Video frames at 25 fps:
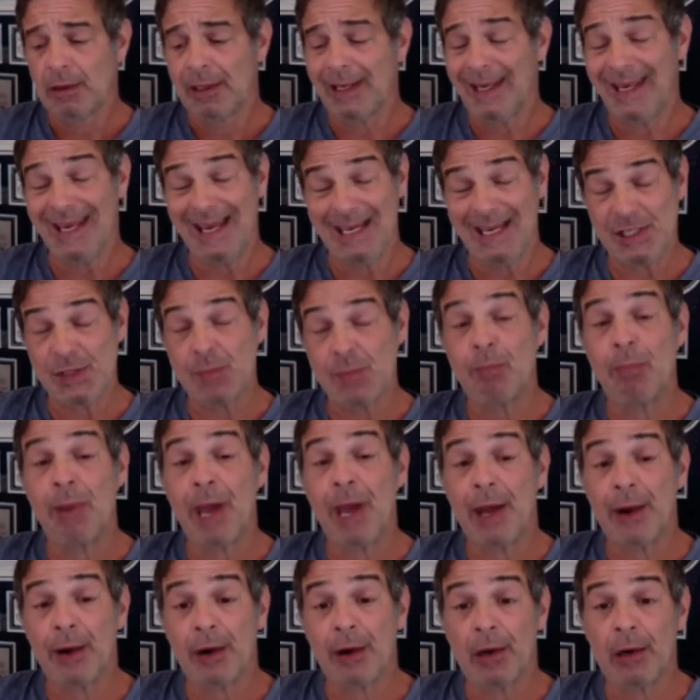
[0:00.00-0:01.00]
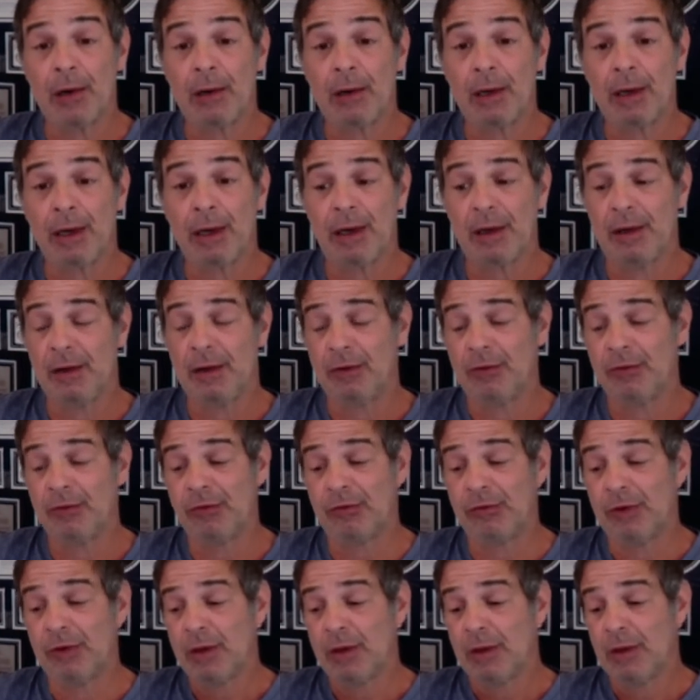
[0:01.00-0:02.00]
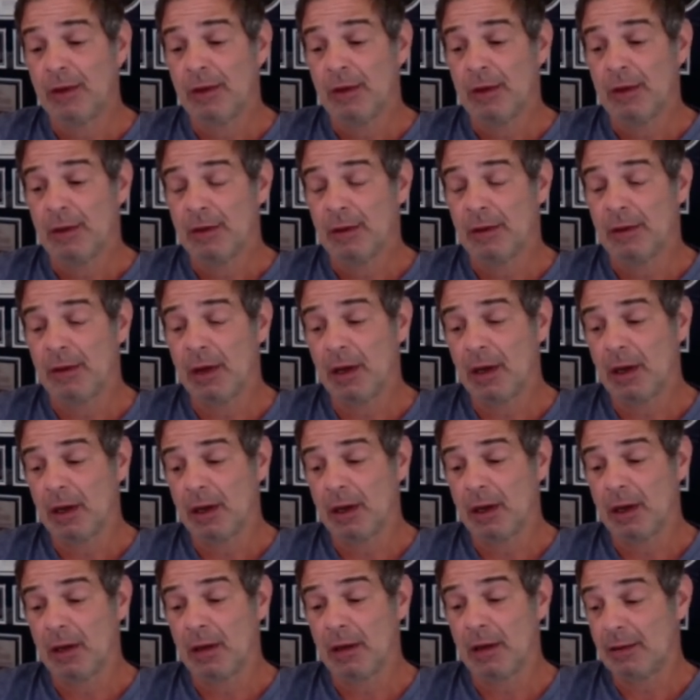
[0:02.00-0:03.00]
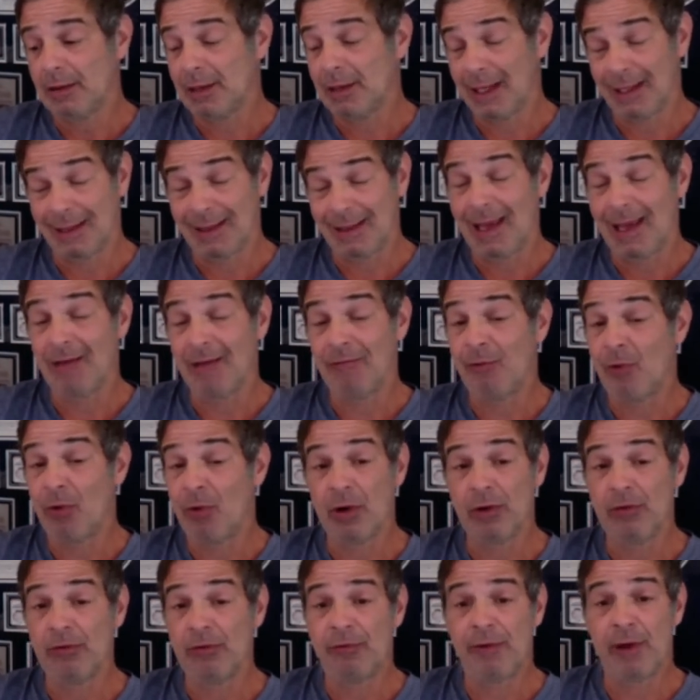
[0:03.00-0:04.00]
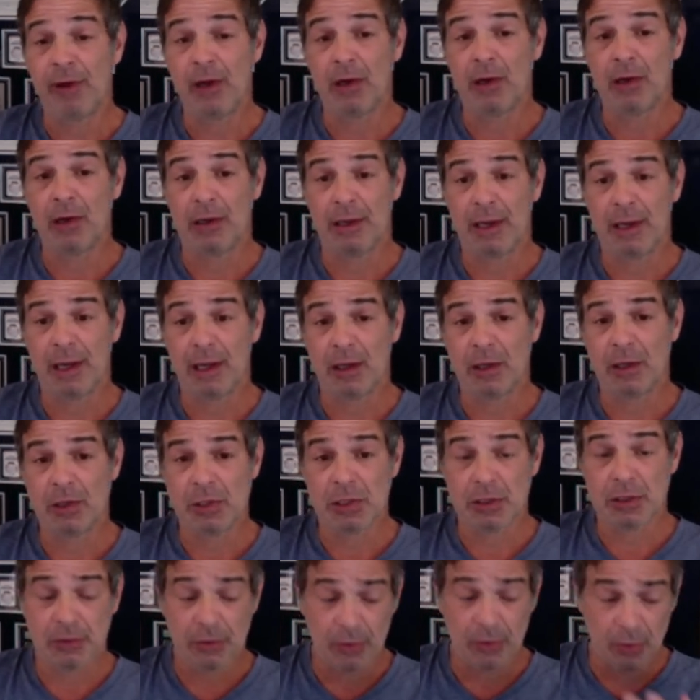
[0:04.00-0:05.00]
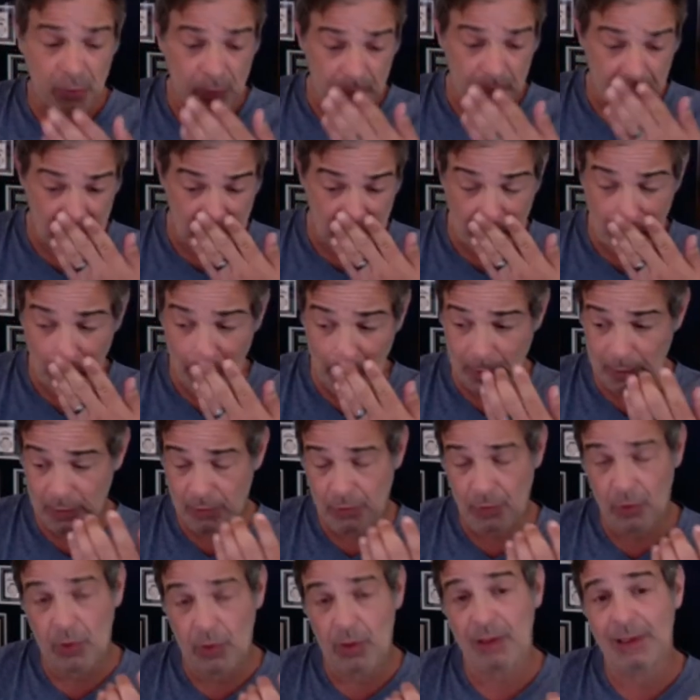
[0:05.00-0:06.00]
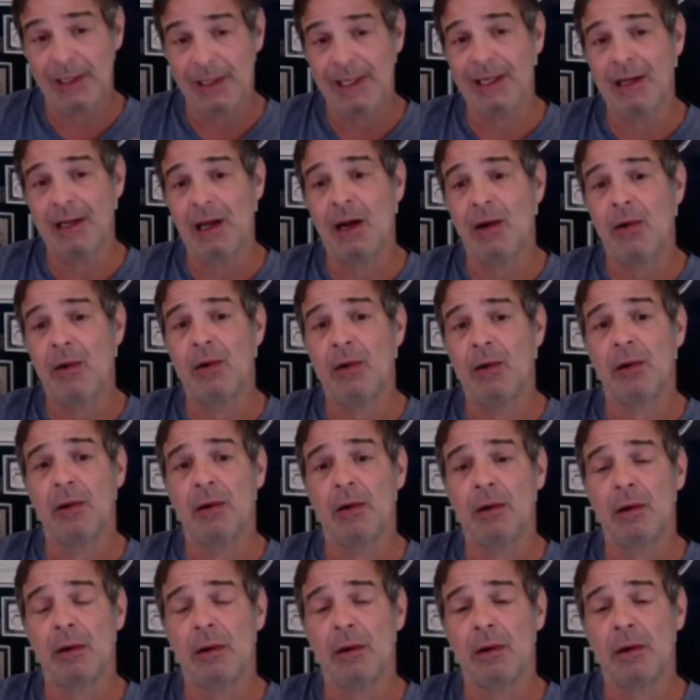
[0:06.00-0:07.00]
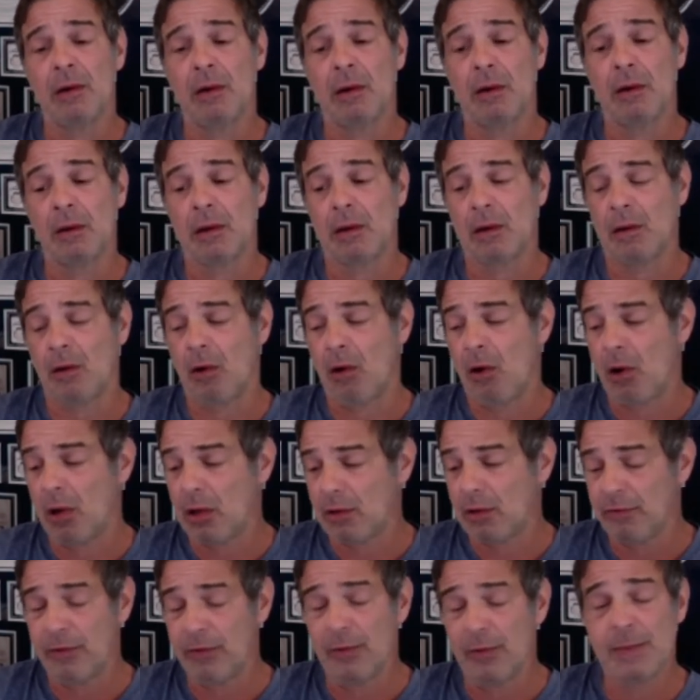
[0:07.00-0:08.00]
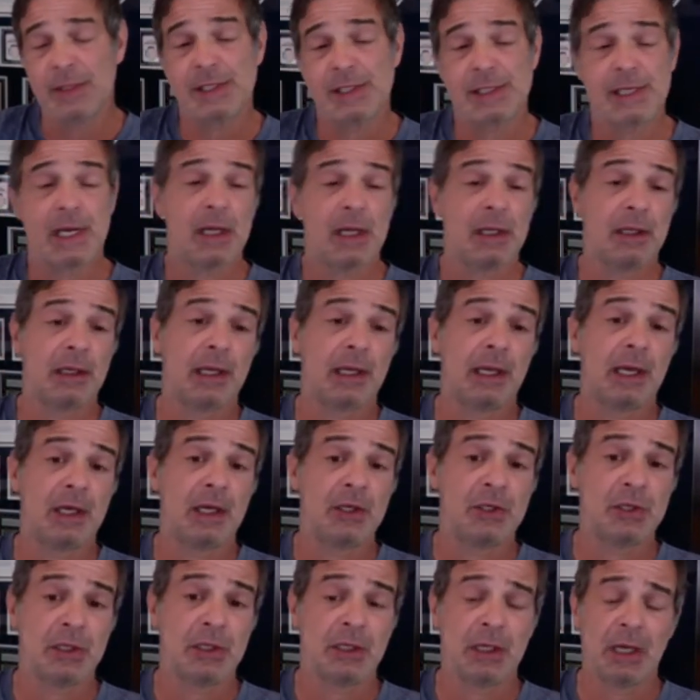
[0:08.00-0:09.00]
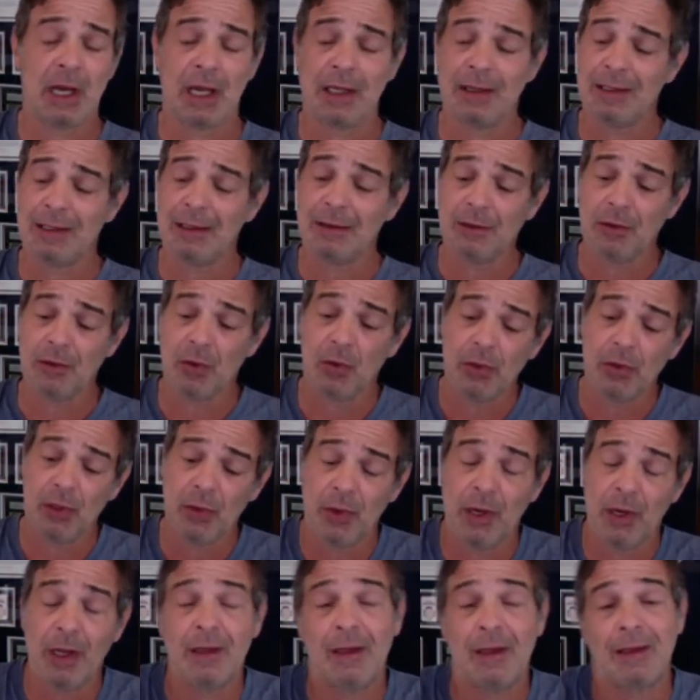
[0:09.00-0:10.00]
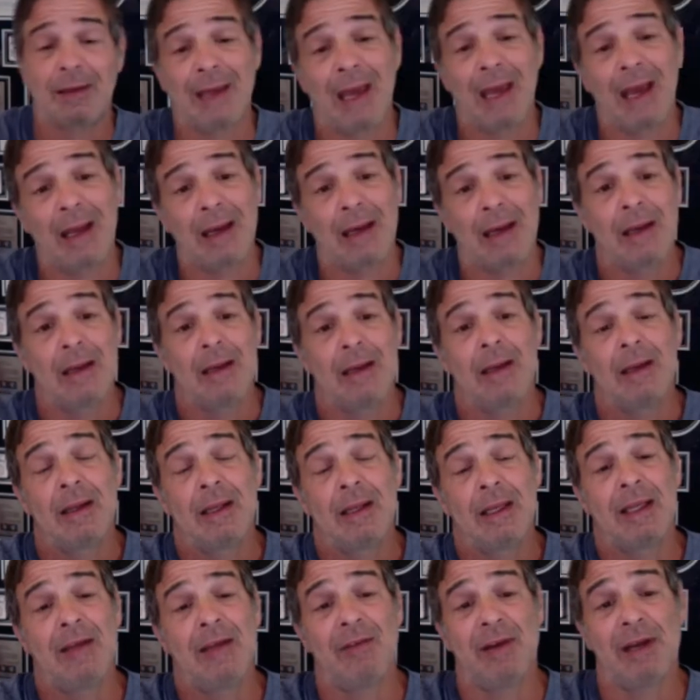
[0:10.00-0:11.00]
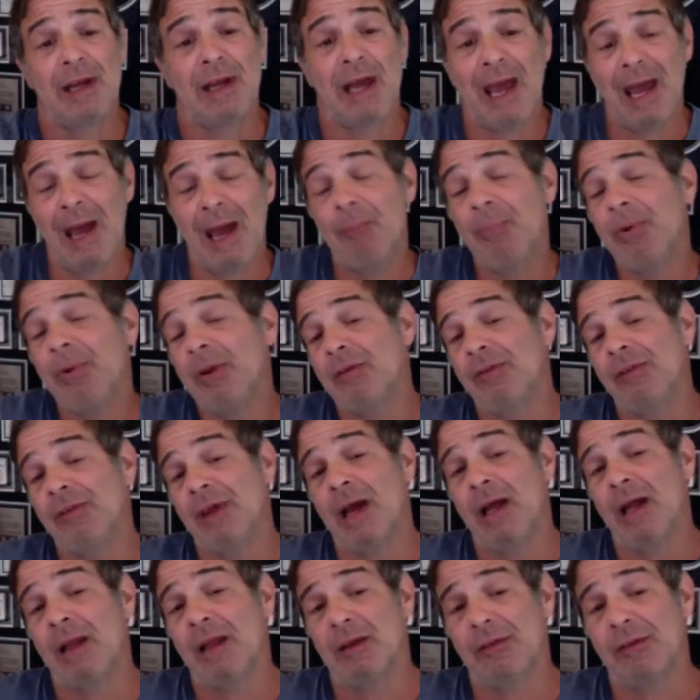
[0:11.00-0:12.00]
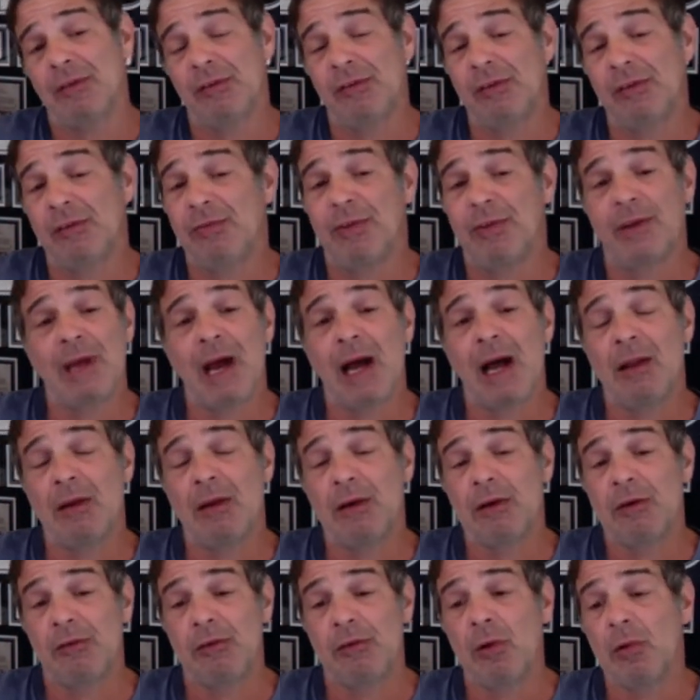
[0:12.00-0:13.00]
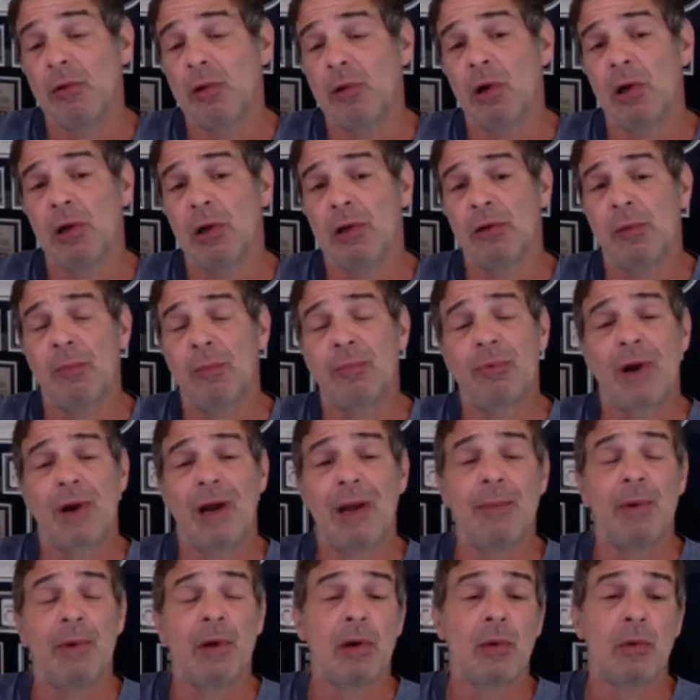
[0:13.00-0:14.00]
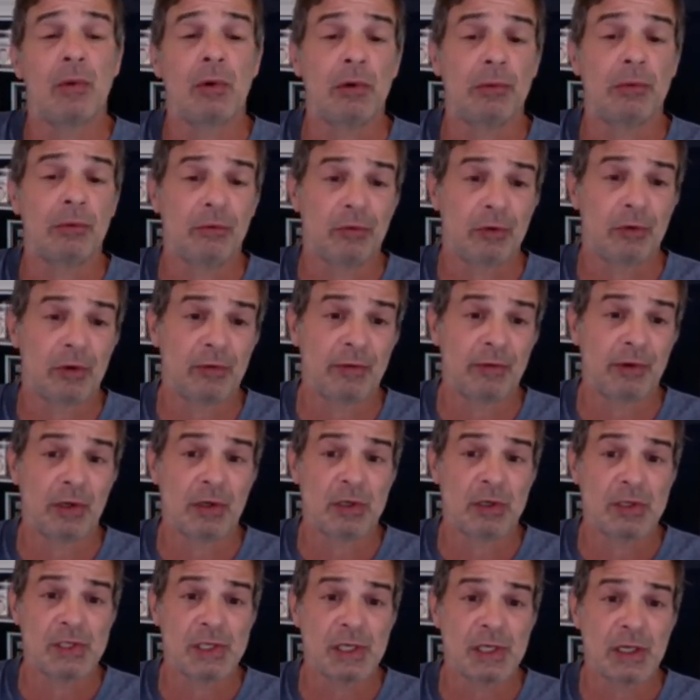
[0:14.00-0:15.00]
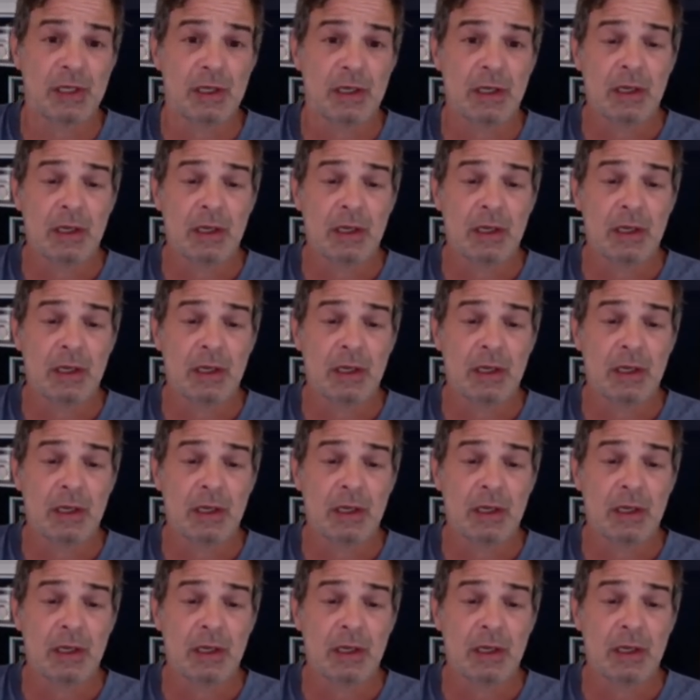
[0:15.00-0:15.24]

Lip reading: gets better is like that forest fire analogy, to clean out all of the misallocation. And I think the only way that that even happens, Alex, is if the dollar is no longer the primary world reserve currency.